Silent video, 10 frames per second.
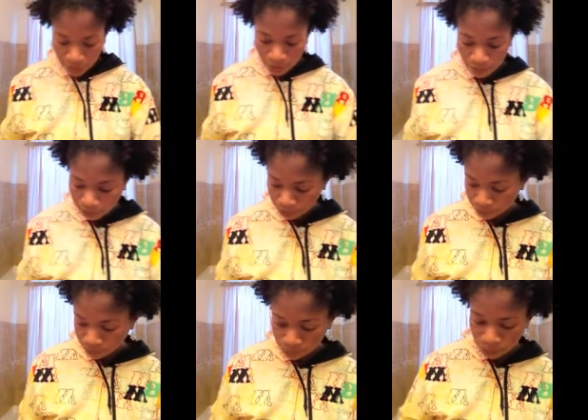um,
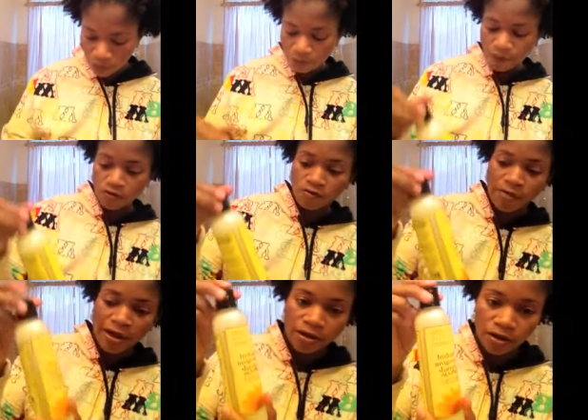a full
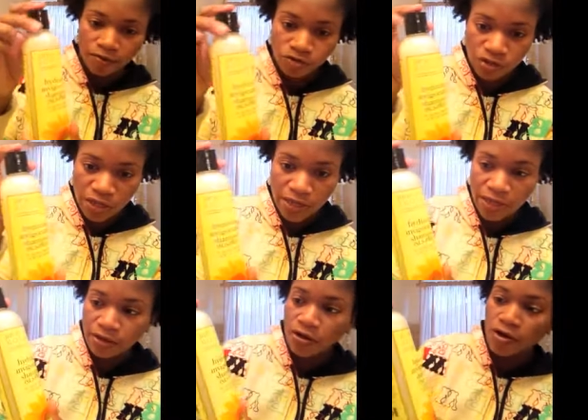bottle of
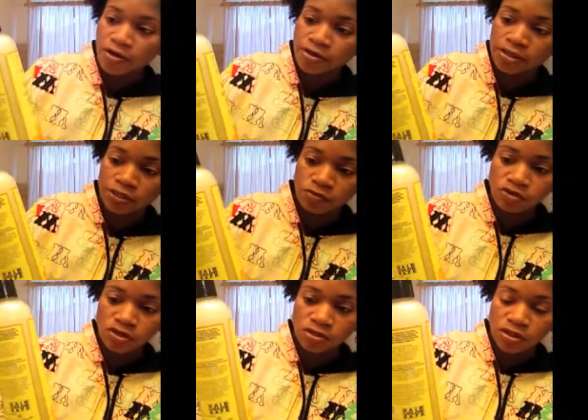Jane Carter
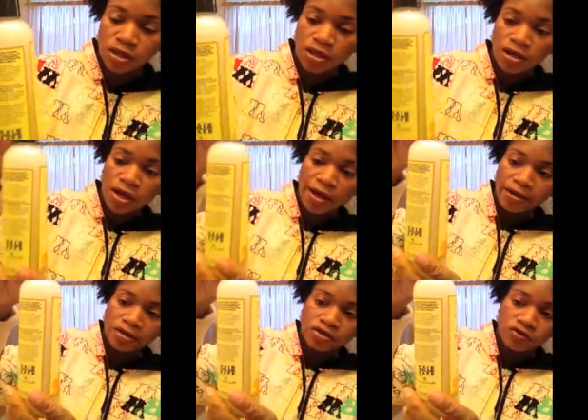Solution
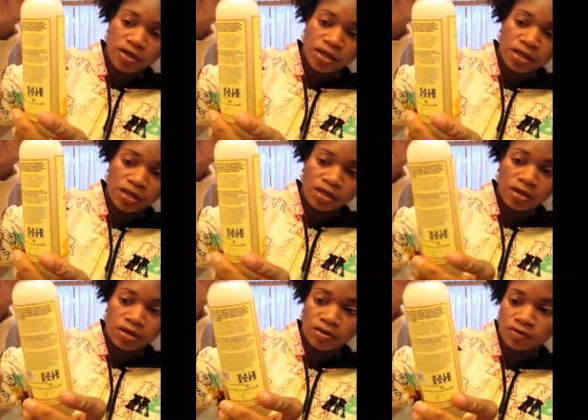
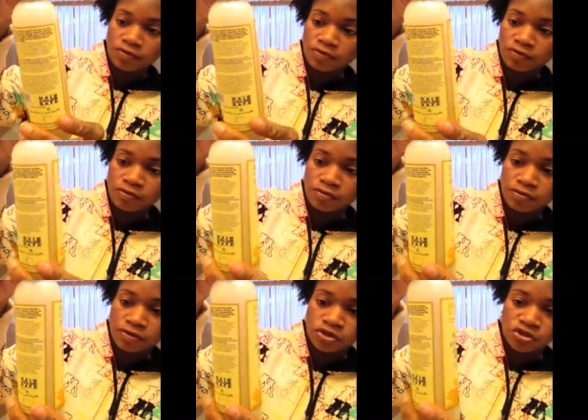Hydrating
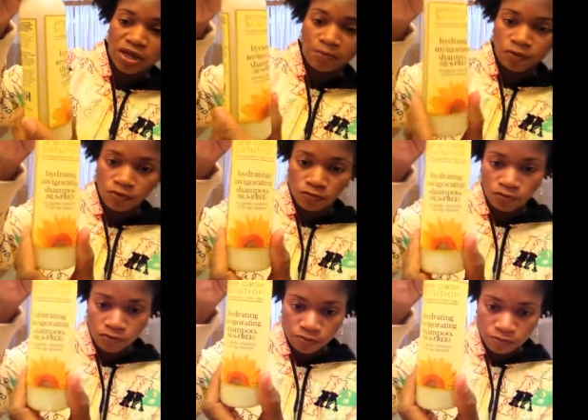
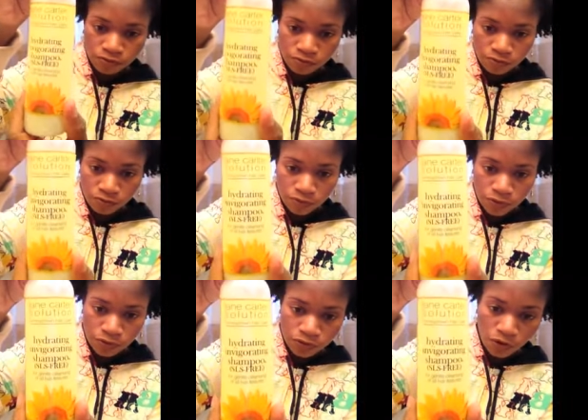Shampoo,
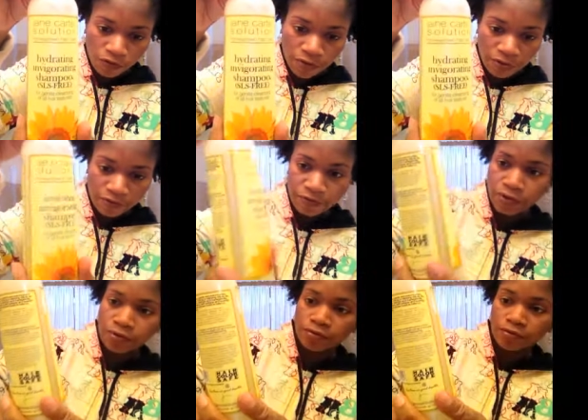sulfate
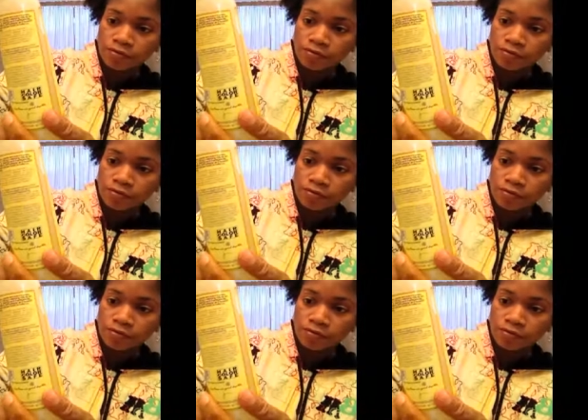free.